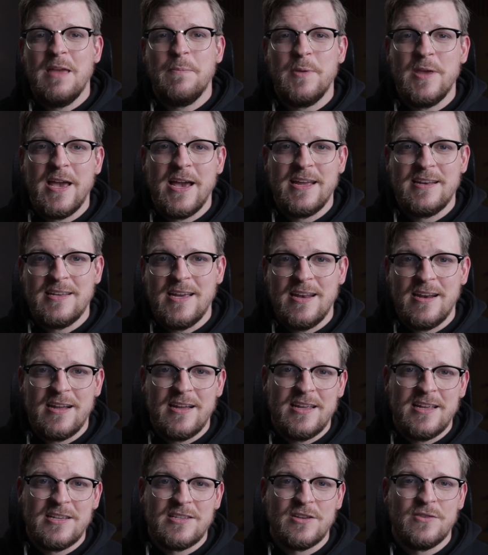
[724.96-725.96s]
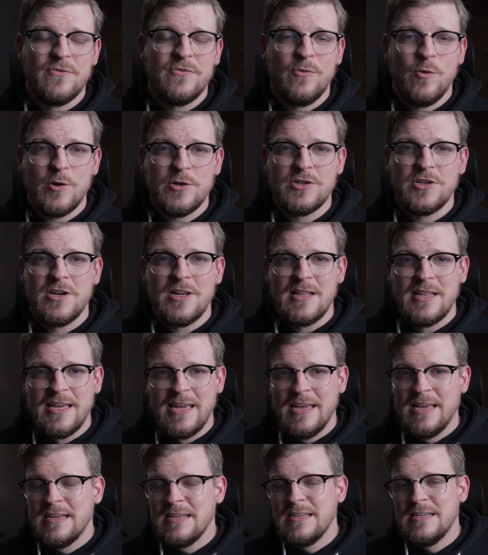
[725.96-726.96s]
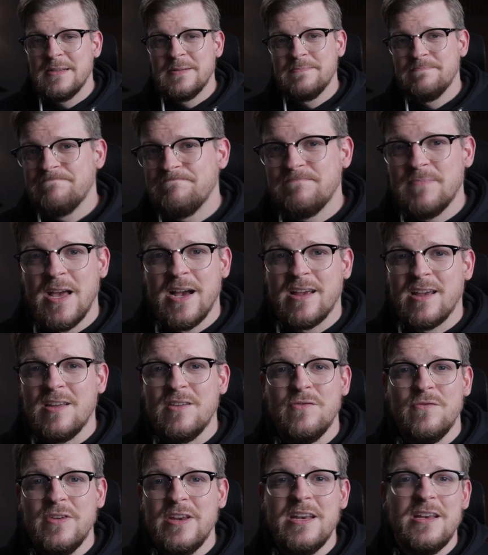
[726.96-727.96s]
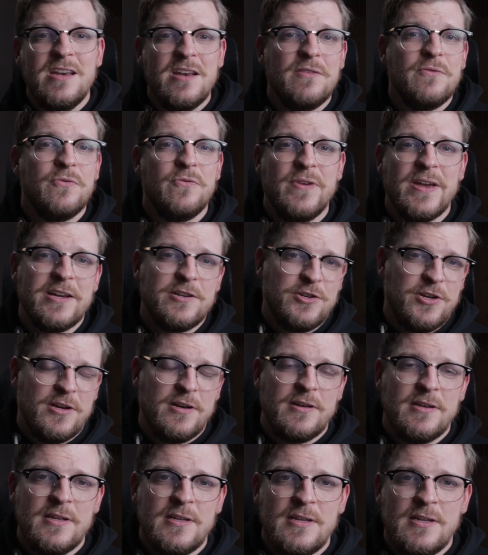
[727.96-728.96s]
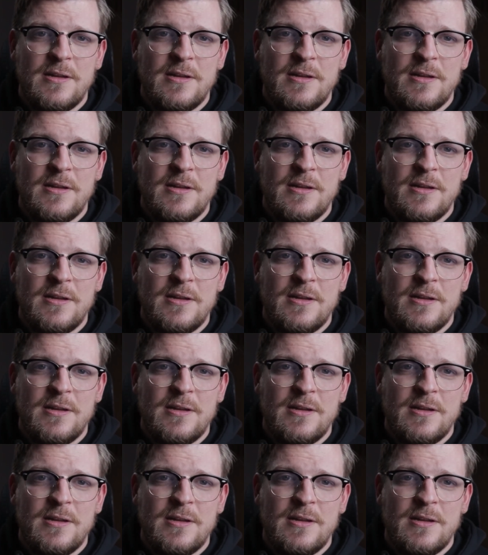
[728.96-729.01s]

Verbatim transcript: A P I data is unfortunately a convenient fiction.